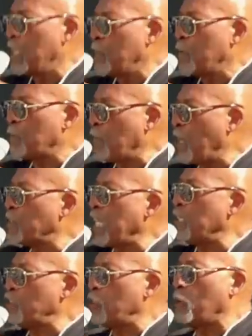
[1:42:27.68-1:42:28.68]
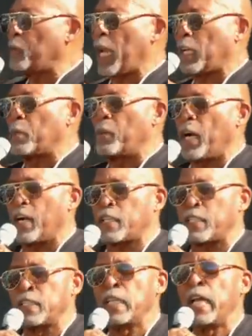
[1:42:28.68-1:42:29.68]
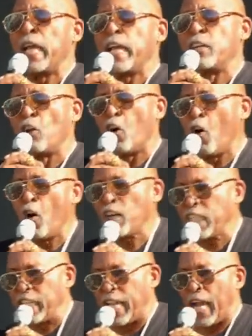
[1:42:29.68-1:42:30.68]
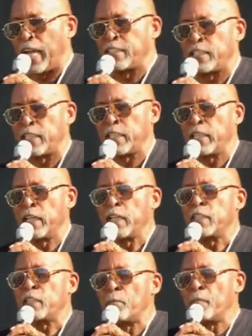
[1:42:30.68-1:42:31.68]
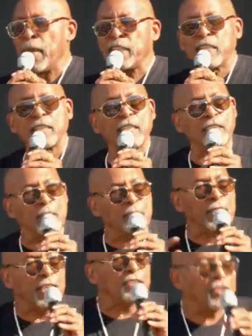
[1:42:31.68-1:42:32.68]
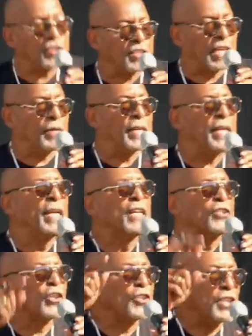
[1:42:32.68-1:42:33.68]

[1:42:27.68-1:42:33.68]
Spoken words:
with Foundational Black American in organizing the mechanism necessary to